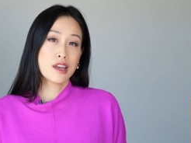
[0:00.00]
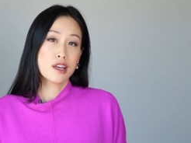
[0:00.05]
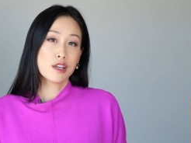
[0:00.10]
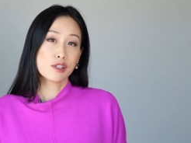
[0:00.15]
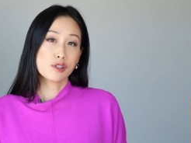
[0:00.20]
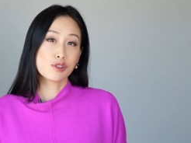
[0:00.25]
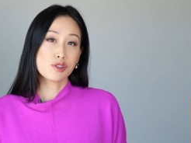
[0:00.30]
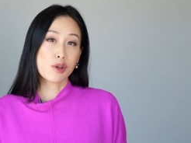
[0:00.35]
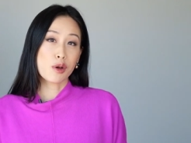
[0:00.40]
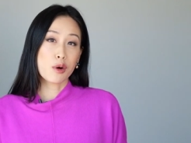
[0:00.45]

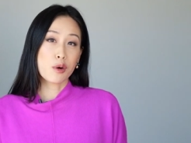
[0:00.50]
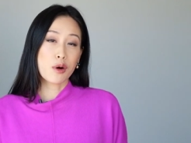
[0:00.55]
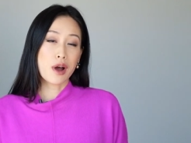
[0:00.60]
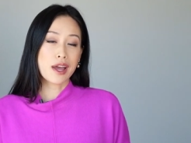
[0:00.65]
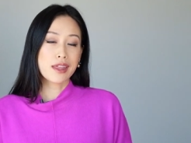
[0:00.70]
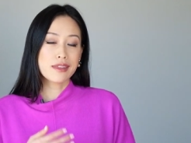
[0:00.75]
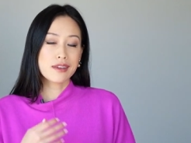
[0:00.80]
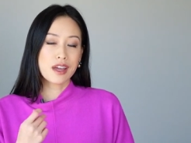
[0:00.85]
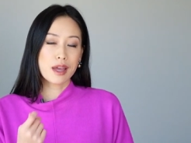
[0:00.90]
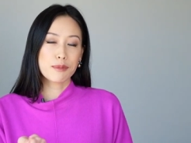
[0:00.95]
So
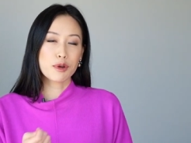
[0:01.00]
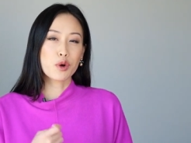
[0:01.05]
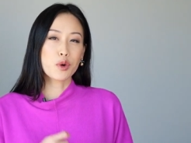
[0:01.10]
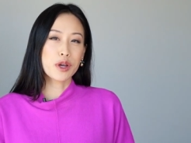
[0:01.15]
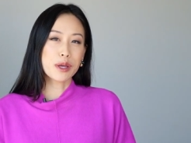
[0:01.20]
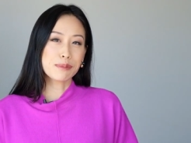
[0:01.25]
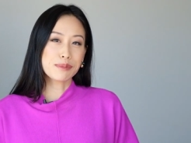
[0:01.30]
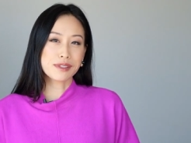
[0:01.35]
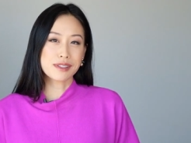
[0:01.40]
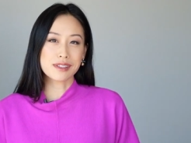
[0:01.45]
I think I'm
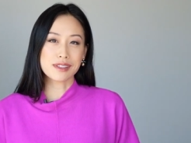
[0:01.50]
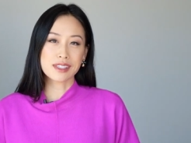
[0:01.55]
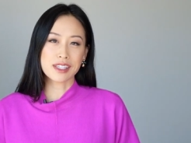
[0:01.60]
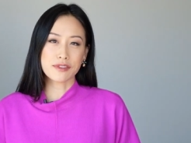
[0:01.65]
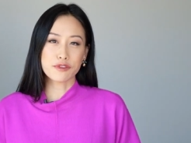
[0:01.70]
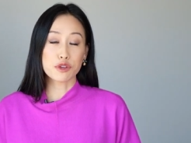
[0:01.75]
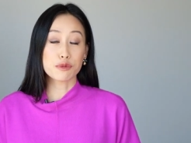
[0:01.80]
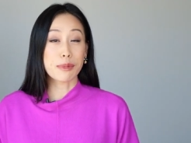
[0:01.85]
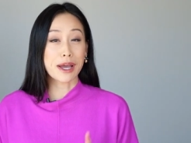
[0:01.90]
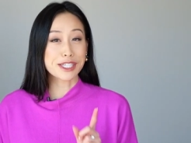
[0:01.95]
equipped to
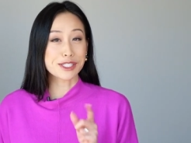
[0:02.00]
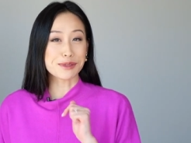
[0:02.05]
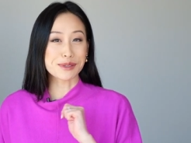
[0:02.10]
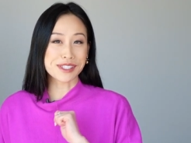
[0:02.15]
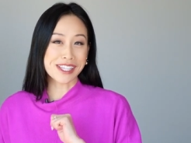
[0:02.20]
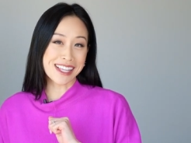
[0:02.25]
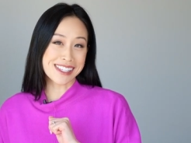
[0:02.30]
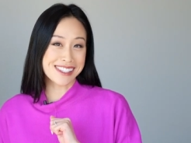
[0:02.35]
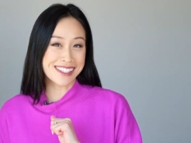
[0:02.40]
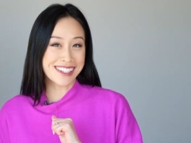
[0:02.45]
give you my 2
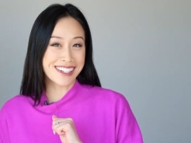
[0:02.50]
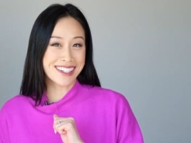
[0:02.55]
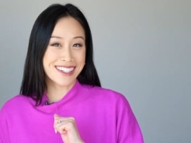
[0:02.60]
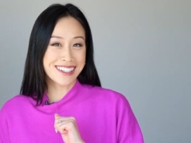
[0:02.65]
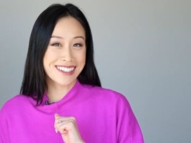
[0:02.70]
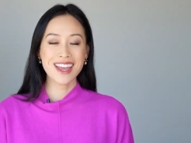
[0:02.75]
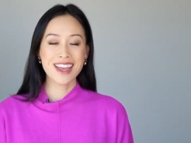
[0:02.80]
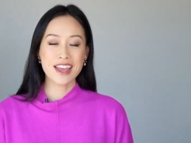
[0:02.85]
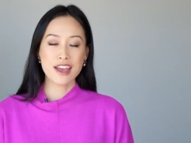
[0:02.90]
cents here.